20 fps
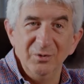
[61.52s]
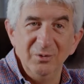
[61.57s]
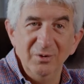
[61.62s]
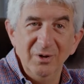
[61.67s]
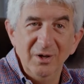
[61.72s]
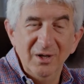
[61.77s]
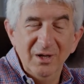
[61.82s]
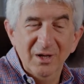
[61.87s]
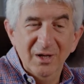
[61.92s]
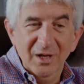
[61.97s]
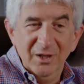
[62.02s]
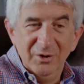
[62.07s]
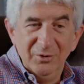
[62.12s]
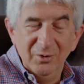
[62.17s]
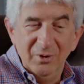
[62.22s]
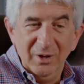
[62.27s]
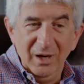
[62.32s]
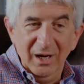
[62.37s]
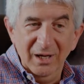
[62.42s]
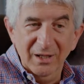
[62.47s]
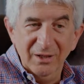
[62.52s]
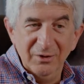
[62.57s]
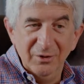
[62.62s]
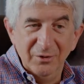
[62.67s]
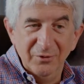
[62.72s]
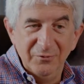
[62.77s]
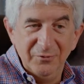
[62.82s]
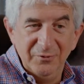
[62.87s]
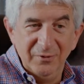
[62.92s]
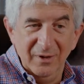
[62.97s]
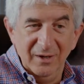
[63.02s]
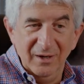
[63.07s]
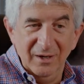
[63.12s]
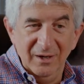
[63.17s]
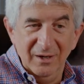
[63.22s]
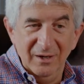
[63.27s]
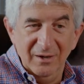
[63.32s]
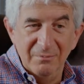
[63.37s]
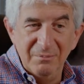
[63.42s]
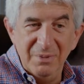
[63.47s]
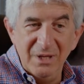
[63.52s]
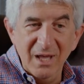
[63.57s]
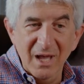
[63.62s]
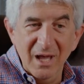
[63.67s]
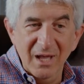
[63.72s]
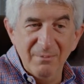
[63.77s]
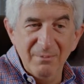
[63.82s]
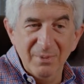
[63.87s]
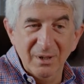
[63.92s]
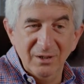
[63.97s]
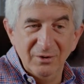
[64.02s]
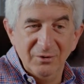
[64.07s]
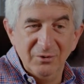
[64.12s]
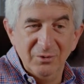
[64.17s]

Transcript: to kind of be able